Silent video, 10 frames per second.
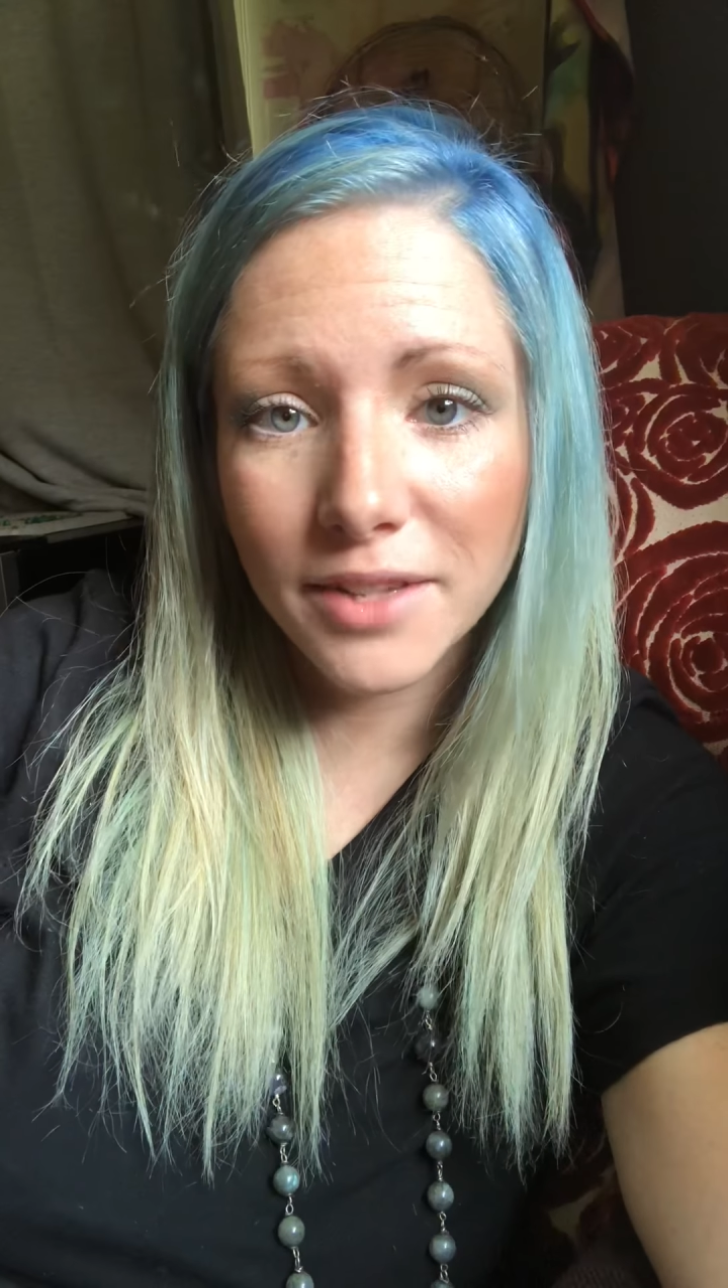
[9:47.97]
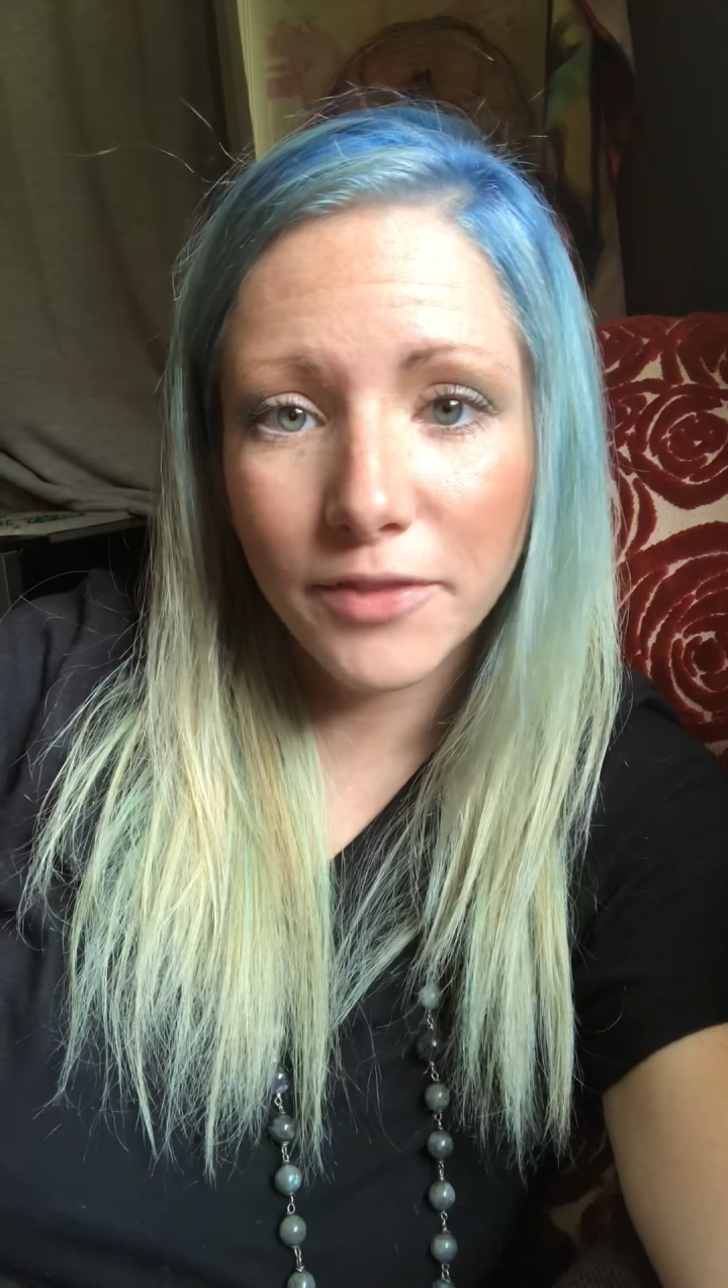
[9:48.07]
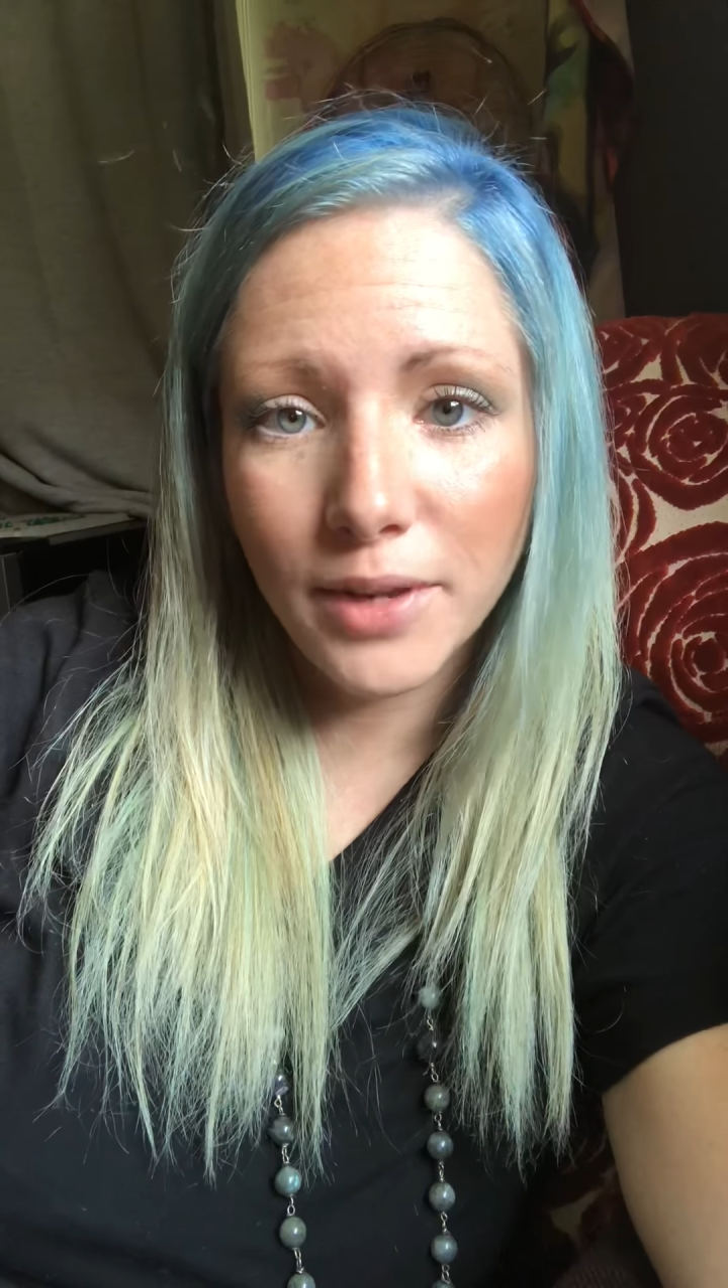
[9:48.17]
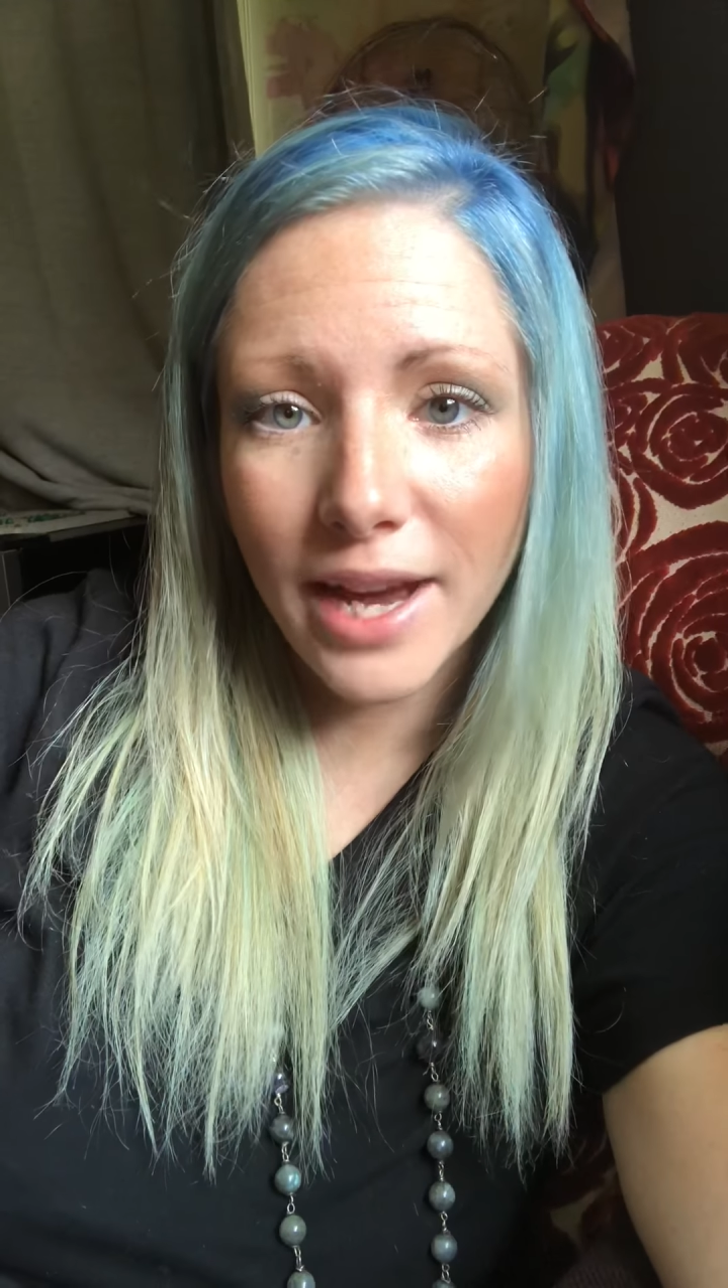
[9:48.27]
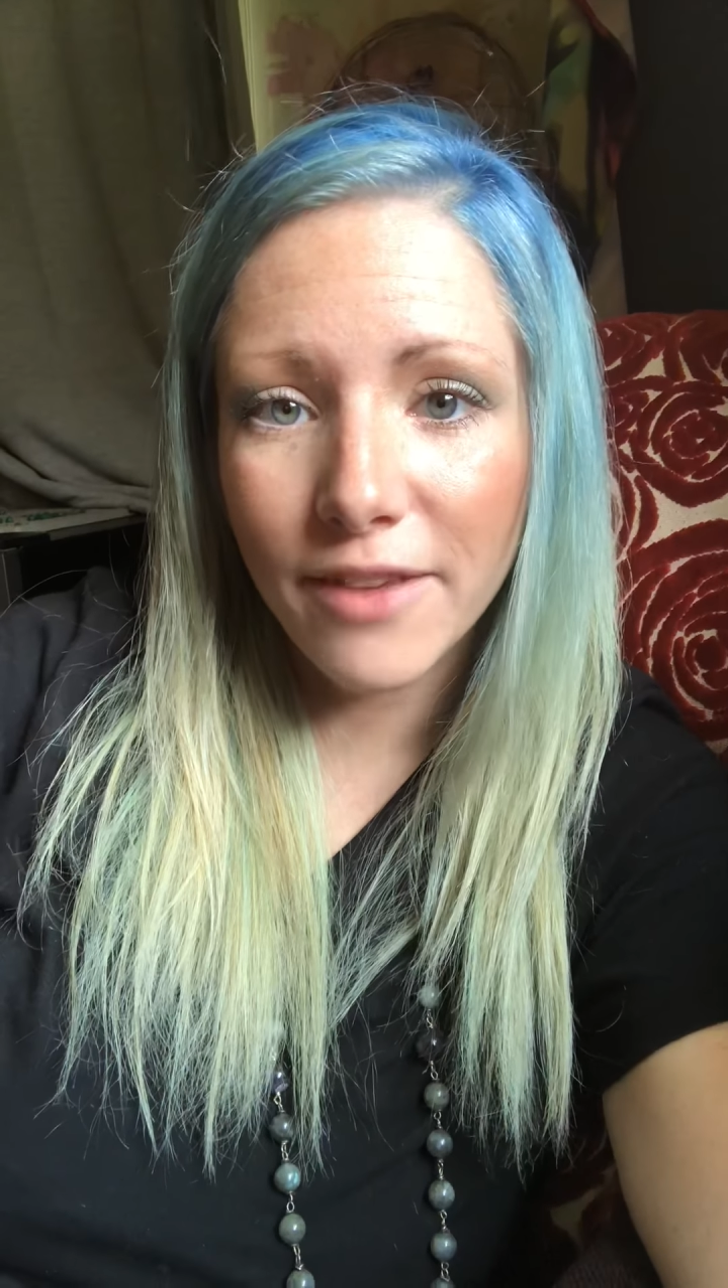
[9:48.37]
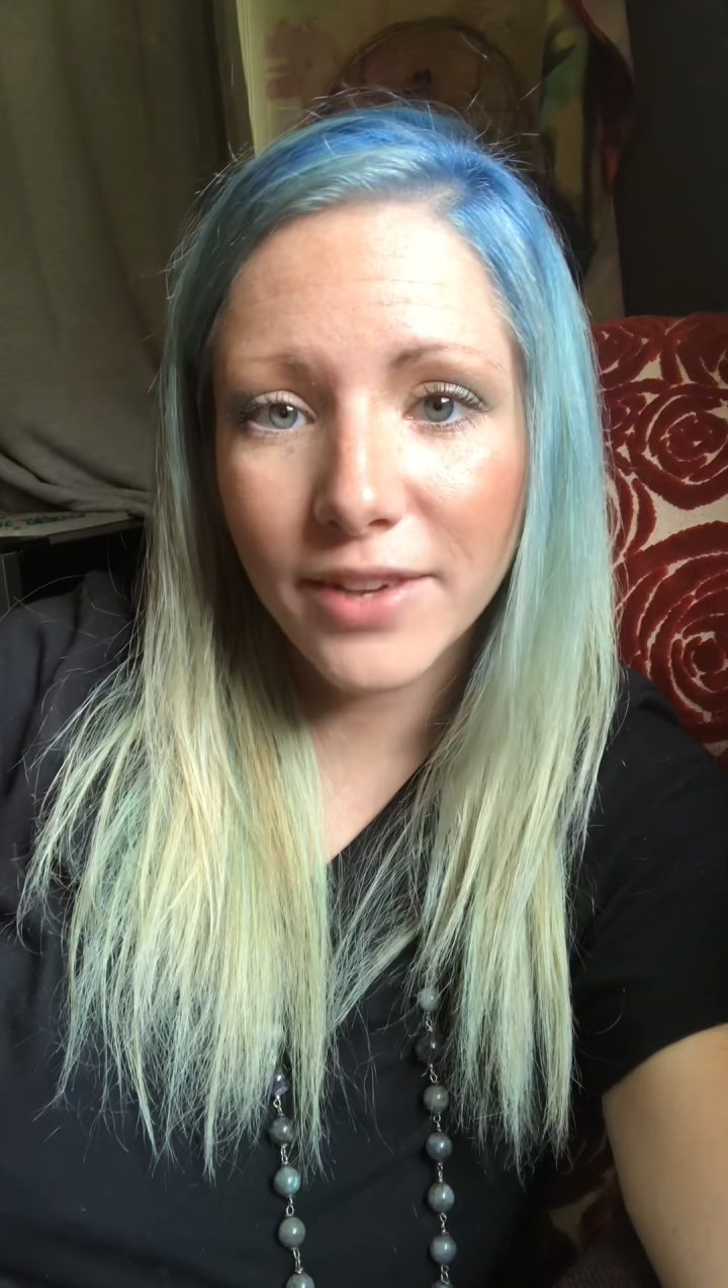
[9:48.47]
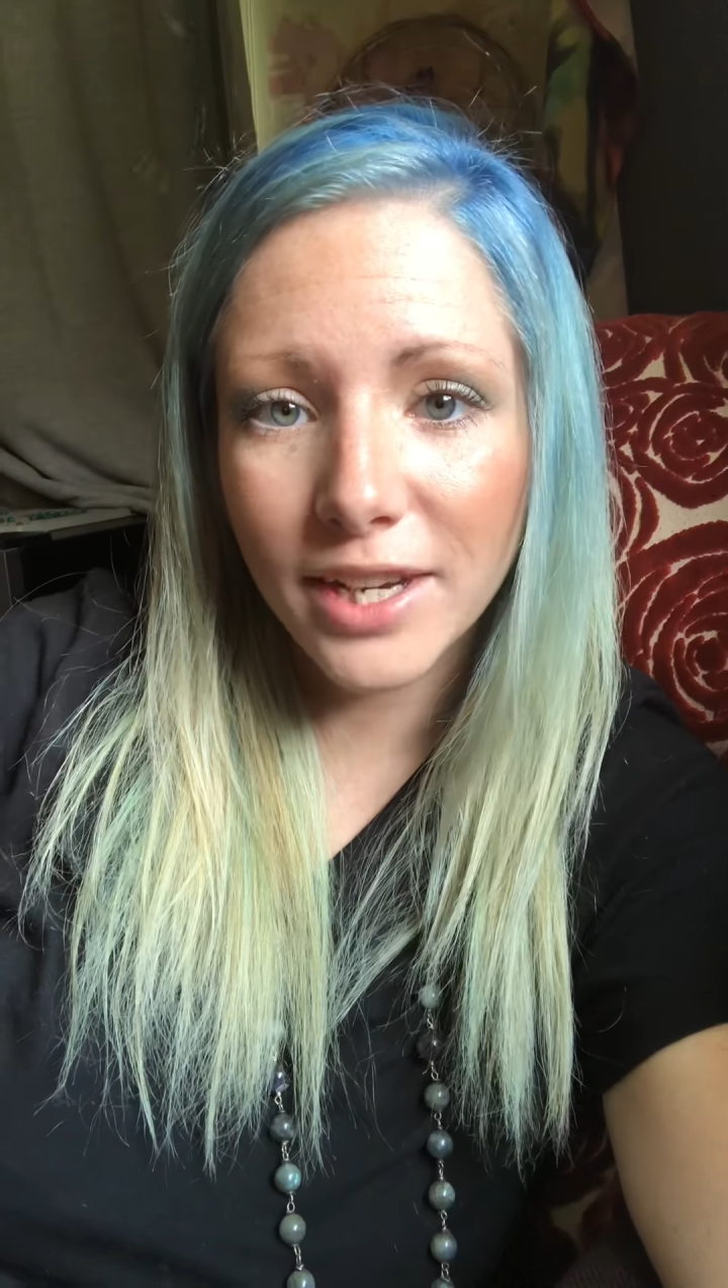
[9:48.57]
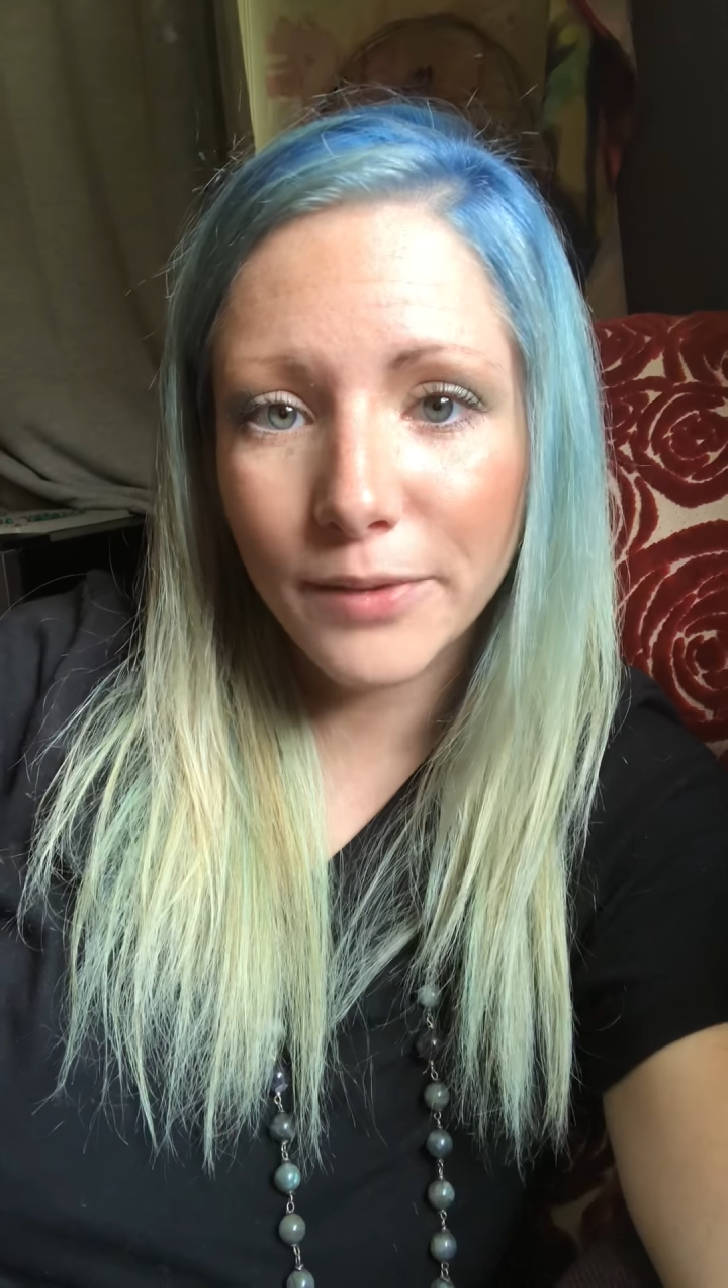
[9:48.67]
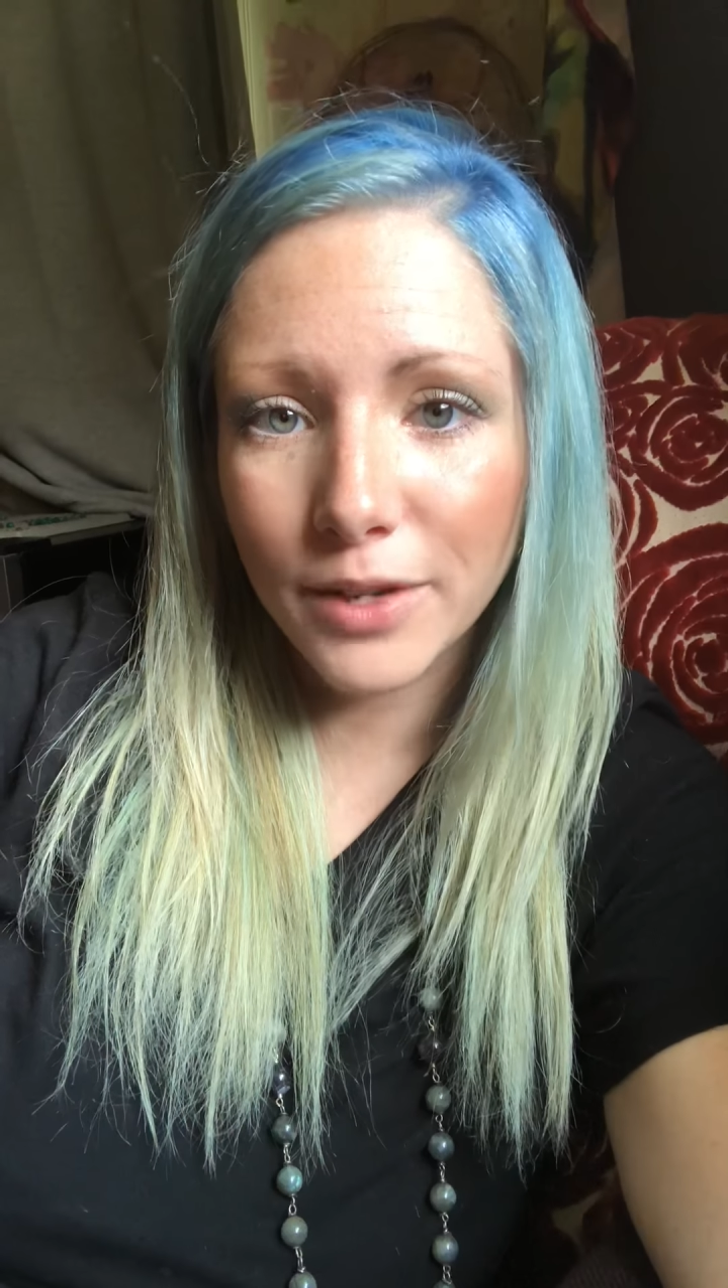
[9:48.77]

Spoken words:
If you have any